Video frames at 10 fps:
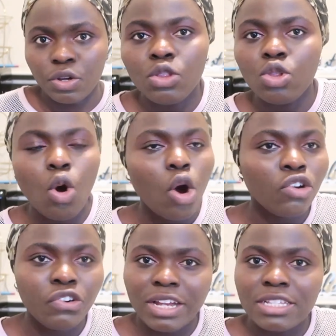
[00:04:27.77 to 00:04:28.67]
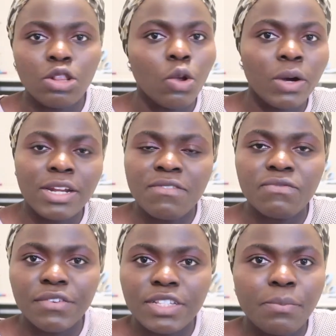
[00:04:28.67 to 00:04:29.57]
No grades lower than
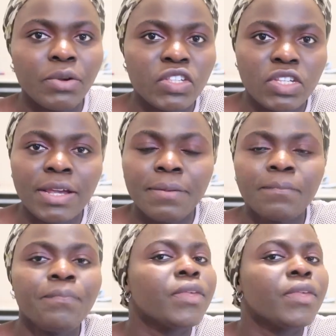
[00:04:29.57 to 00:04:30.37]
50%.